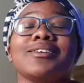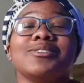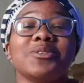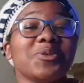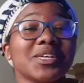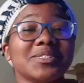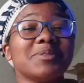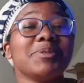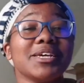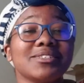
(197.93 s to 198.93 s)
So we get to
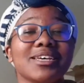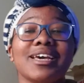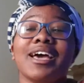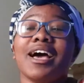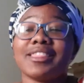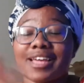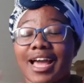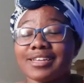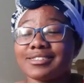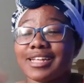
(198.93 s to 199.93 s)
the place, the
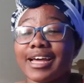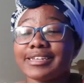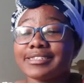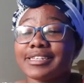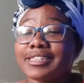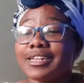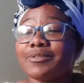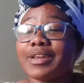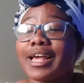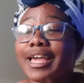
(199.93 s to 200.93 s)
guy's nice, and then
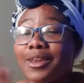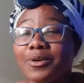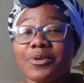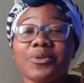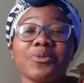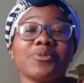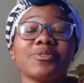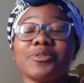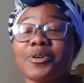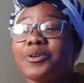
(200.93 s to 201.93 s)
we're like, hello,
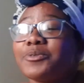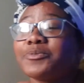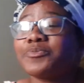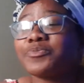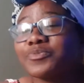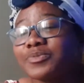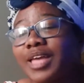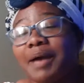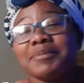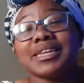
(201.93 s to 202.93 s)

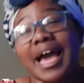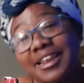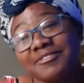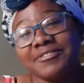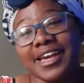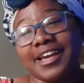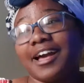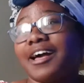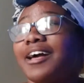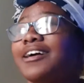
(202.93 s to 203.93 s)
I'm an
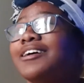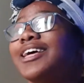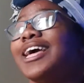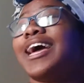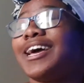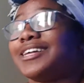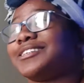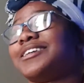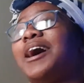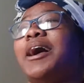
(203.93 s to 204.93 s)
Anfänger
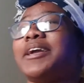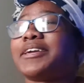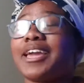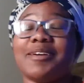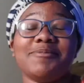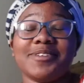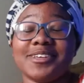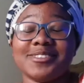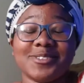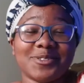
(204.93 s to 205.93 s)
and I came
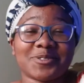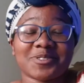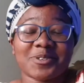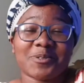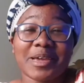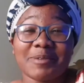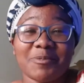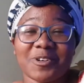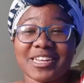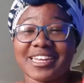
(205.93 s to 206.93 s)
here to do
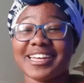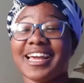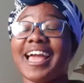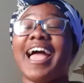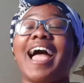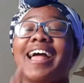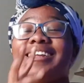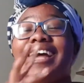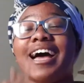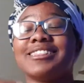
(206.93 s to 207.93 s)
wakeboarding.
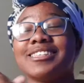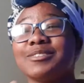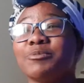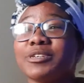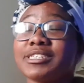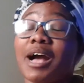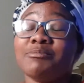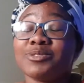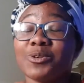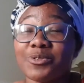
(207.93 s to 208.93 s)
And at this point,
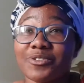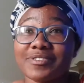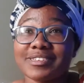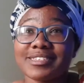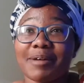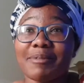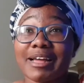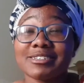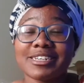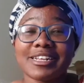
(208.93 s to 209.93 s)
I'm so nervous. I'm
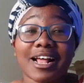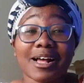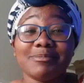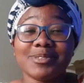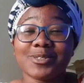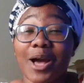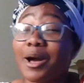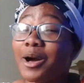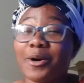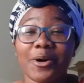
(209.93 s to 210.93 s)
actually I was
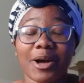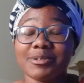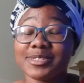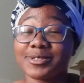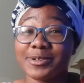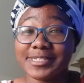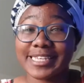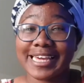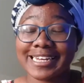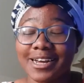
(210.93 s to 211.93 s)
so
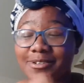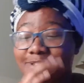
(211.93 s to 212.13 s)
scared.